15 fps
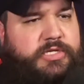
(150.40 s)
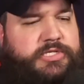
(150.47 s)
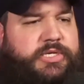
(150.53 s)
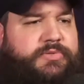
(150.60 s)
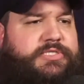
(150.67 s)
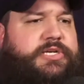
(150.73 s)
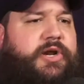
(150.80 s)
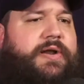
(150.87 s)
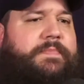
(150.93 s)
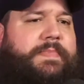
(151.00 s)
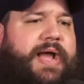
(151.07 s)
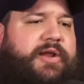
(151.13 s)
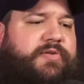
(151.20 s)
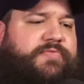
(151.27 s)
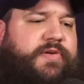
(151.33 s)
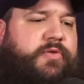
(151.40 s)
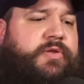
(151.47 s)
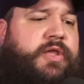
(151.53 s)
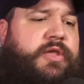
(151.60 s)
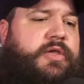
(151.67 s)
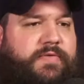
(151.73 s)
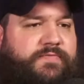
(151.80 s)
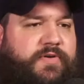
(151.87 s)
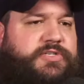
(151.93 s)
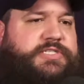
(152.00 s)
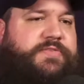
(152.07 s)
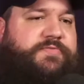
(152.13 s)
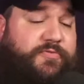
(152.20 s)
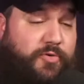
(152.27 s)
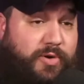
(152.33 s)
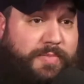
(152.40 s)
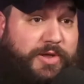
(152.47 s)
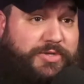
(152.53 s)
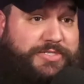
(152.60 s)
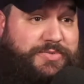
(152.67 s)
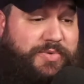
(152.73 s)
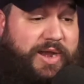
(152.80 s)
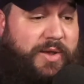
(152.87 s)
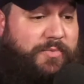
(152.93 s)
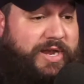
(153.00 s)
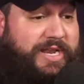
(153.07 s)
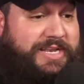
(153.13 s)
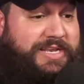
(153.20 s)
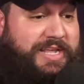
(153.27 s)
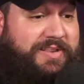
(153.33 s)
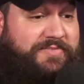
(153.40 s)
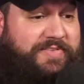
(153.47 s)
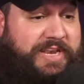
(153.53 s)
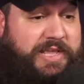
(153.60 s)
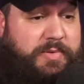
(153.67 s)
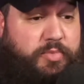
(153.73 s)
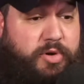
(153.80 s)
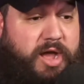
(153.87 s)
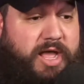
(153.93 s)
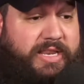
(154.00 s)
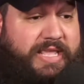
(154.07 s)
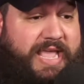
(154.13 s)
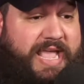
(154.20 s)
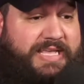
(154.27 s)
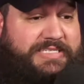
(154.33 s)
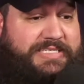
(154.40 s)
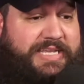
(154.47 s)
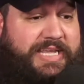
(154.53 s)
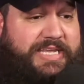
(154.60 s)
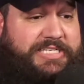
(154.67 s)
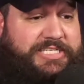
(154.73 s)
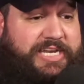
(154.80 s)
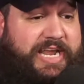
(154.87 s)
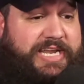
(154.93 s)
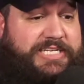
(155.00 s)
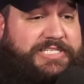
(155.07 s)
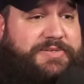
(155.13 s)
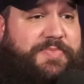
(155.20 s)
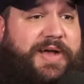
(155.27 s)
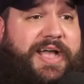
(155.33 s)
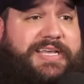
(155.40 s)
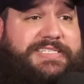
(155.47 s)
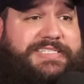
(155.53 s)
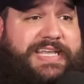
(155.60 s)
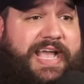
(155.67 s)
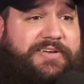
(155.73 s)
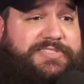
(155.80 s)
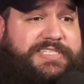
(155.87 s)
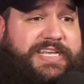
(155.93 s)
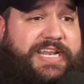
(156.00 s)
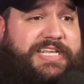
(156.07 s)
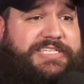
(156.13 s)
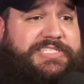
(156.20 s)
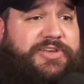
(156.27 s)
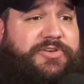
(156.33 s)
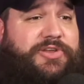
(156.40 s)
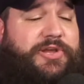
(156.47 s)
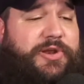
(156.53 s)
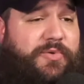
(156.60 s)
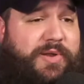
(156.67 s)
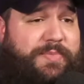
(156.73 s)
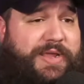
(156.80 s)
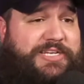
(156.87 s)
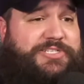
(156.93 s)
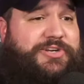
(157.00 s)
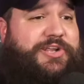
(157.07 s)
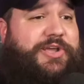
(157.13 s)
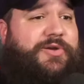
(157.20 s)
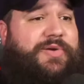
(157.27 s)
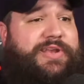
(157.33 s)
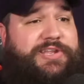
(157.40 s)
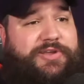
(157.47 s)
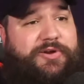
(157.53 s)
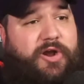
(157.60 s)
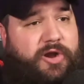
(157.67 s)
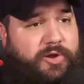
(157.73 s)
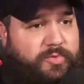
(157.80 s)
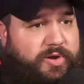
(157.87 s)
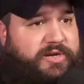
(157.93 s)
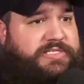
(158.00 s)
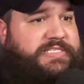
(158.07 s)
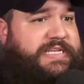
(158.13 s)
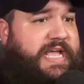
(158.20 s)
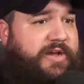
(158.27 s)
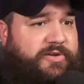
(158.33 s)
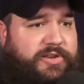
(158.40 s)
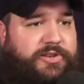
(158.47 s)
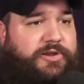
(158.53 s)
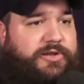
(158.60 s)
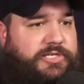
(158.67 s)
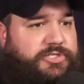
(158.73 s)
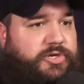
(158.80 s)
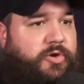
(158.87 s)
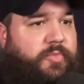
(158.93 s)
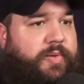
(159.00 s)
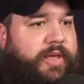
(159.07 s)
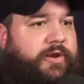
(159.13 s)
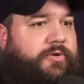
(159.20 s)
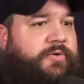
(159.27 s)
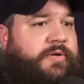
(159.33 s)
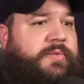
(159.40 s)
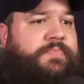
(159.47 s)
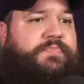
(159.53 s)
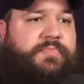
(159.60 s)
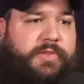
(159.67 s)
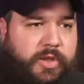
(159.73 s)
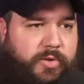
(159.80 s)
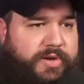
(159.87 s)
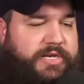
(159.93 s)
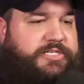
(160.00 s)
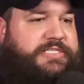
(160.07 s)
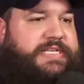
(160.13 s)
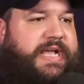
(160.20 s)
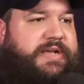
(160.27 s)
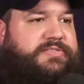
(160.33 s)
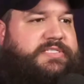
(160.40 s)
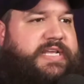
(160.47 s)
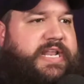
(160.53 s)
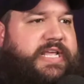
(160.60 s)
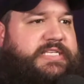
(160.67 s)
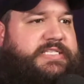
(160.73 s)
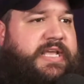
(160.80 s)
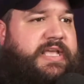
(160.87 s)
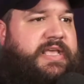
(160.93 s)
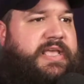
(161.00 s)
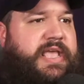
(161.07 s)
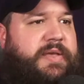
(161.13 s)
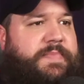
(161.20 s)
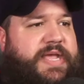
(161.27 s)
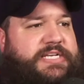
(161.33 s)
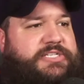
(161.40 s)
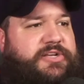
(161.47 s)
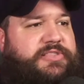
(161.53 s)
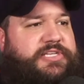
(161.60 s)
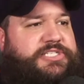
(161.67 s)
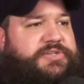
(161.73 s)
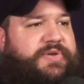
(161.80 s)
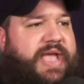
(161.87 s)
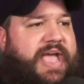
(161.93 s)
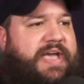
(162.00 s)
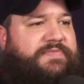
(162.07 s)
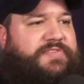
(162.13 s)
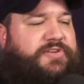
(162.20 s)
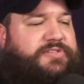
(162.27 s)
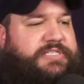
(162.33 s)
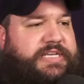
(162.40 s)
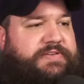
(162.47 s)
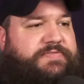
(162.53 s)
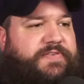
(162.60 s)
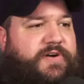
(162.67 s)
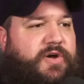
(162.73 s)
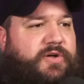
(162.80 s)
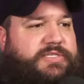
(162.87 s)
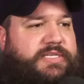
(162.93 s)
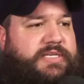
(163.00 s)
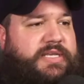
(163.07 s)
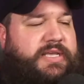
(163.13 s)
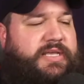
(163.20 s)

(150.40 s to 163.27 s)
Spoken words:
So we'll start at microphone. First and foremost, when I went into Nvidia Broadcast, it changed my sound settings. So you're gonna wanna make sure to go into your hardware and sound in your control panel, go into your sound settings, and make sure that you have your default